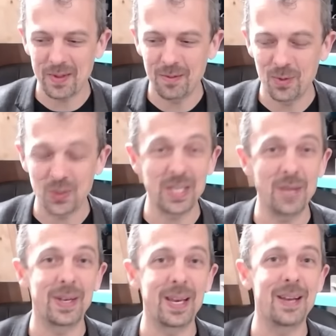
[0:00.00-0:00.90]
We'll see you
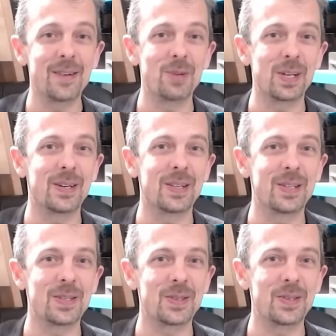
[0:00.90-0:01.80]
again
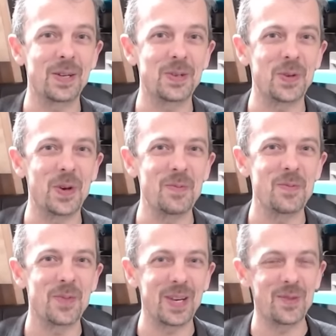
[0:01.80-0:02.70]
regardless next time.
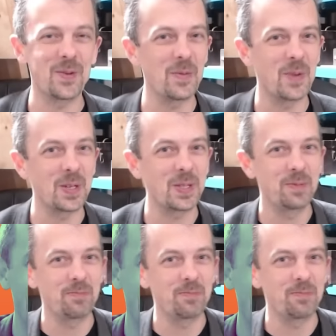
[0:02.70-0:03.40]
Thank you very much.